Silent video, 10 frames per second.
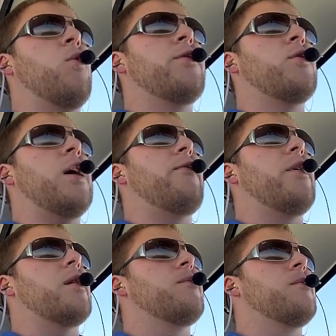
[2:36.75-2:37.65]
with
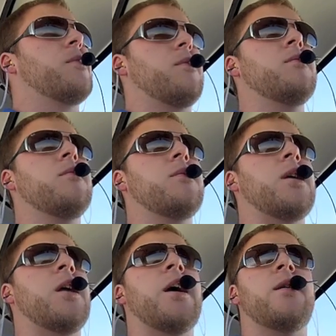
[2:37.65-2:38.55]
traffic,
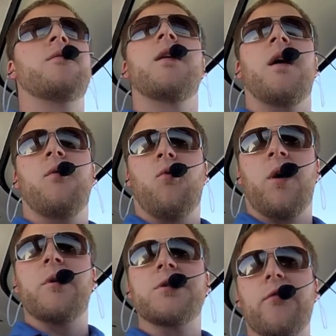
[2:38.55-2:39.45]
can I
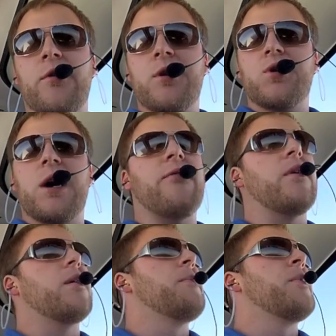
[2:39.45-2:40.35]
work myself into
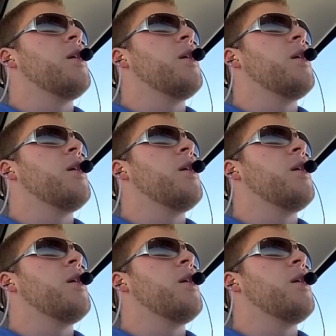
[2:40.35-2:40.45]
traffic?